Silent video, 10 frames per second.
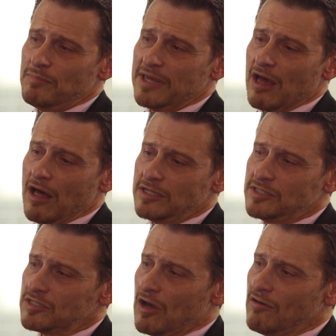
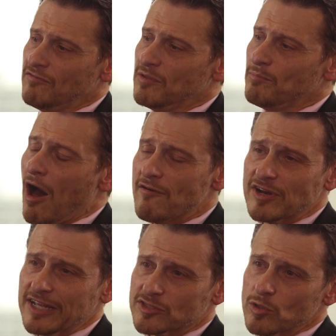because of the
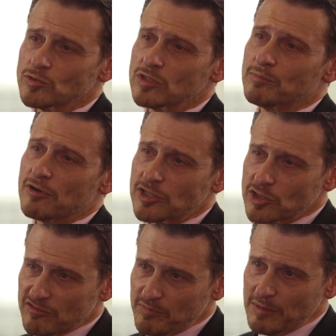poverty and social
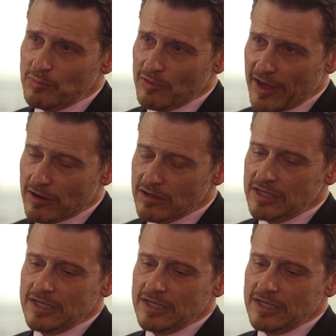oppression of people there.